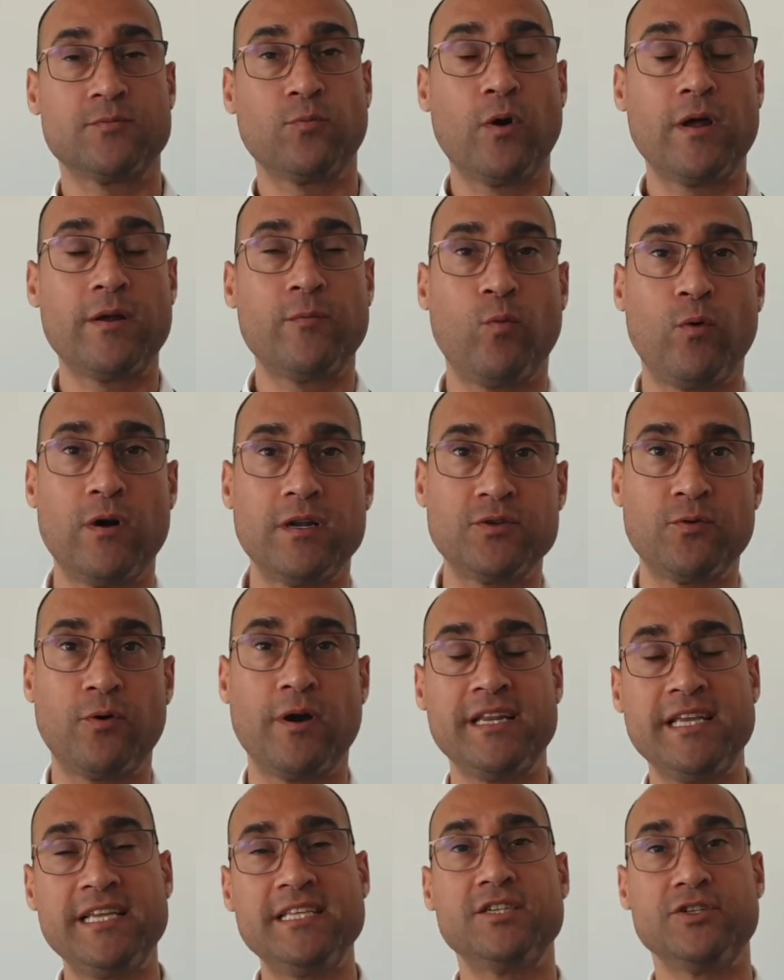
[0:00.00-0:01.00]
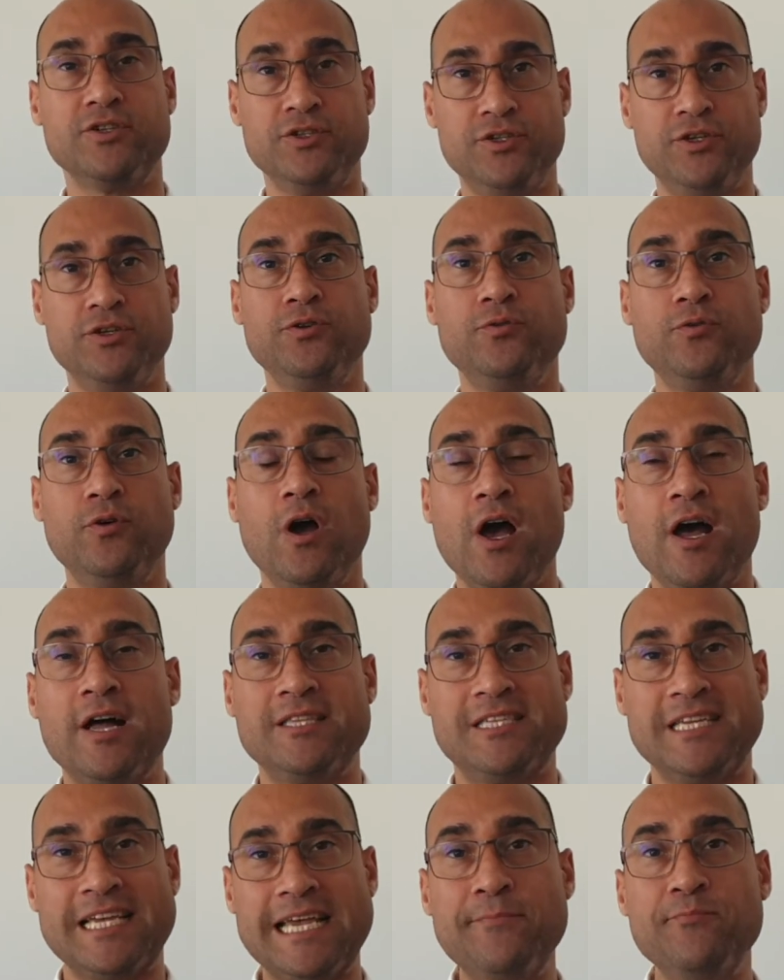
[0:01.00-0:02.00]
What do I need to do
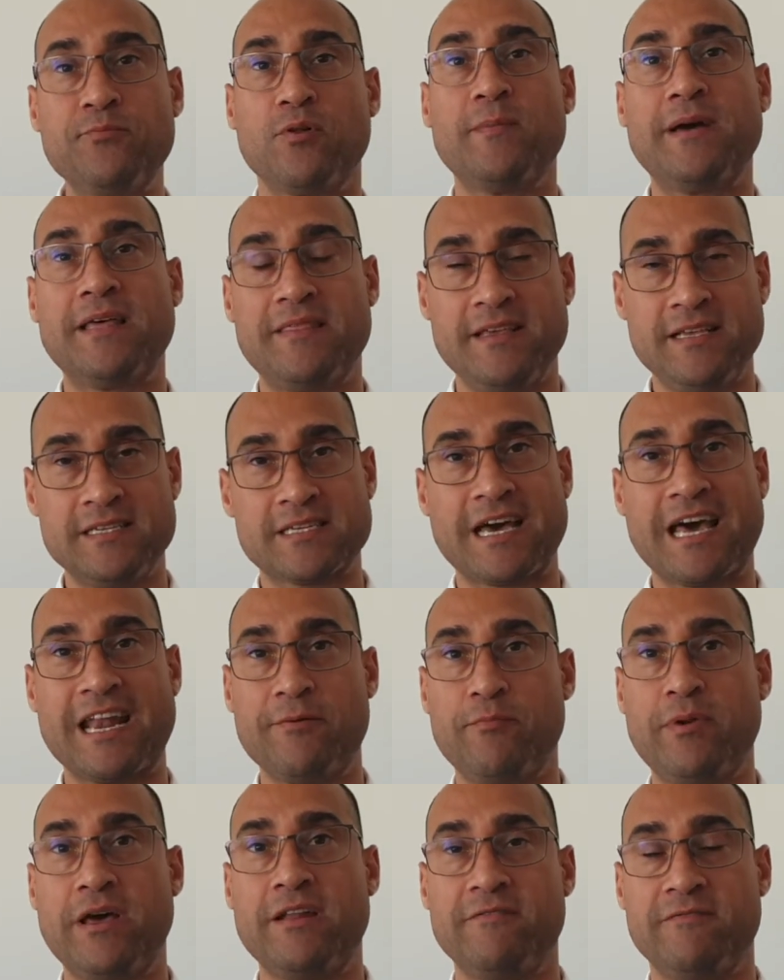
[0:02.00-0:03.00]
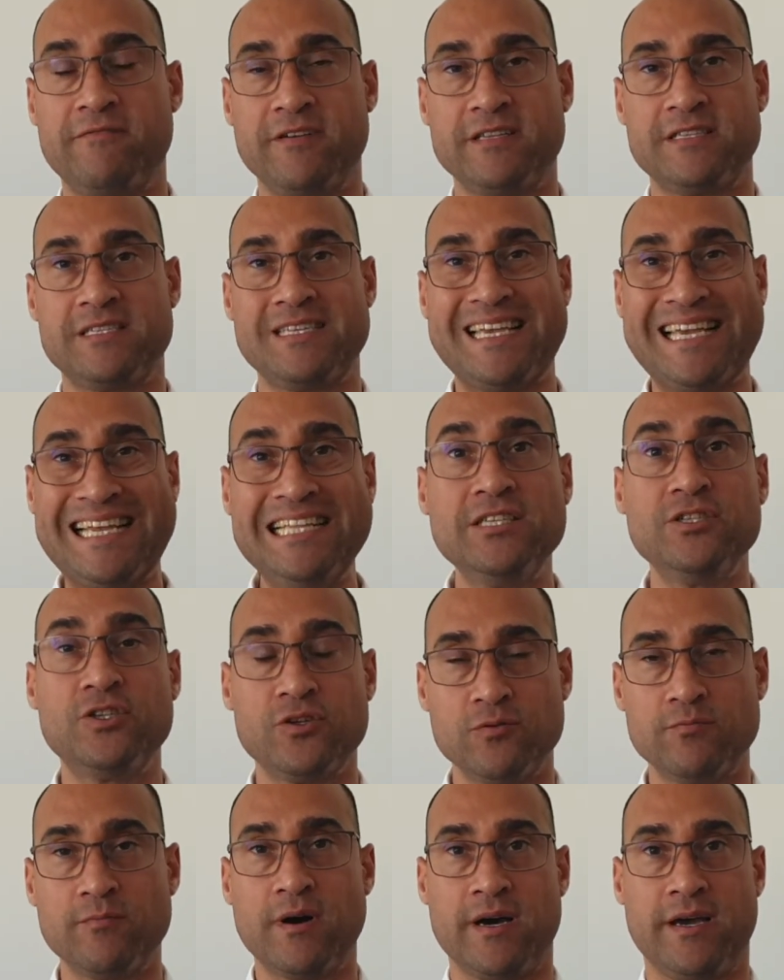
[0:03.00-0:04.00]
to implement these kind of benefits
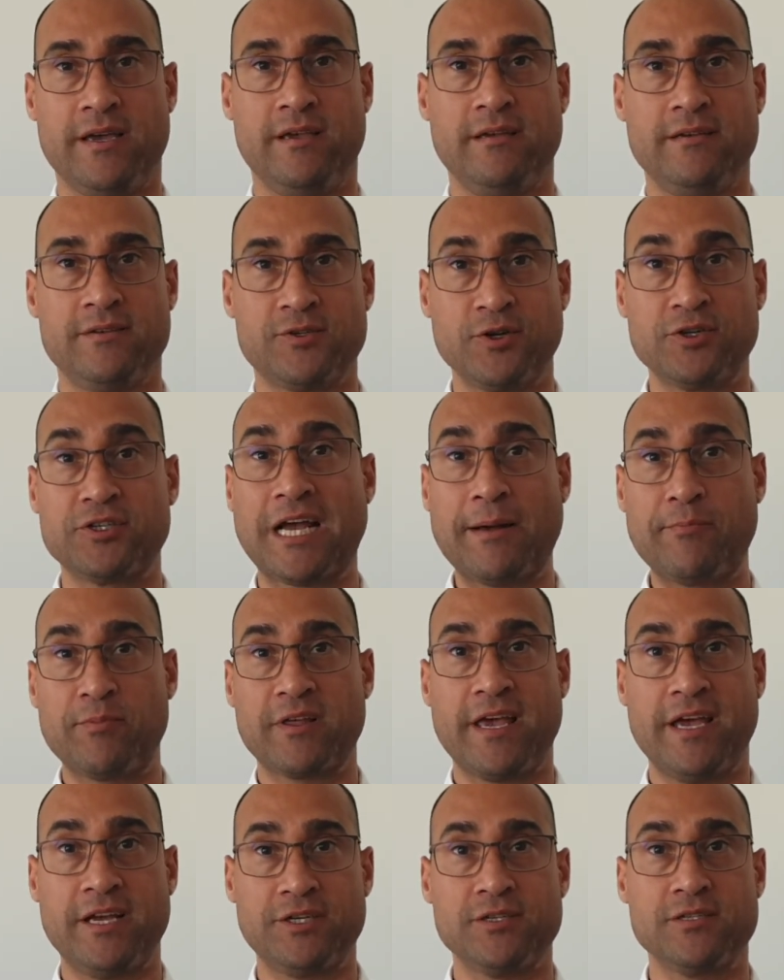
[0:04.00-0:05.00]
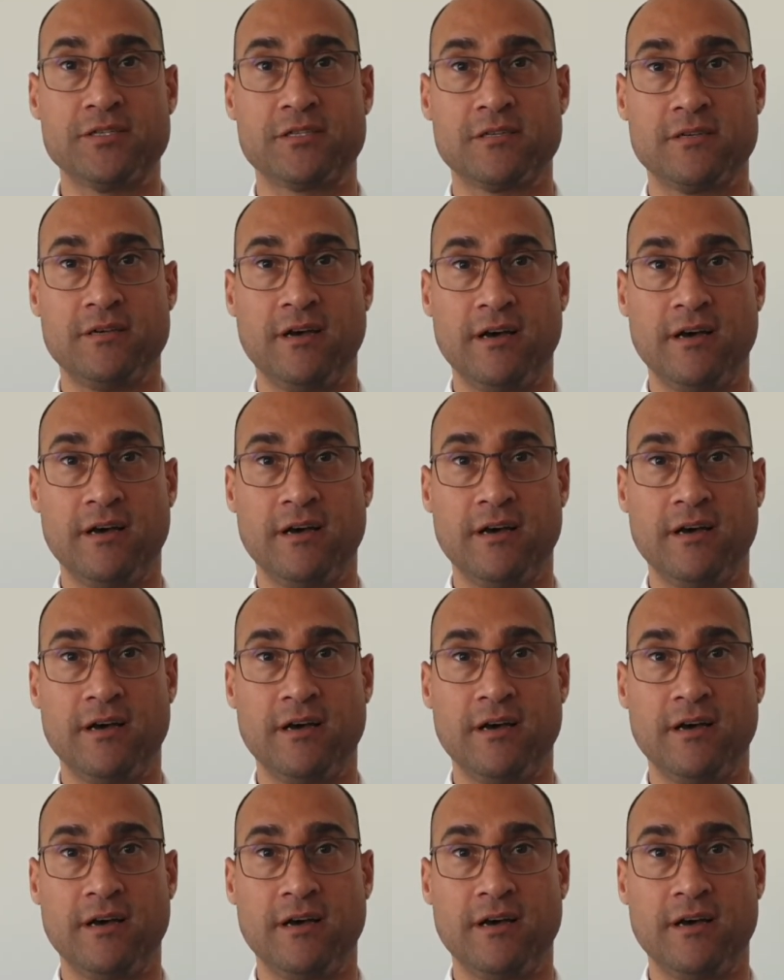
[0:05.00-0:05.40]
into my search applications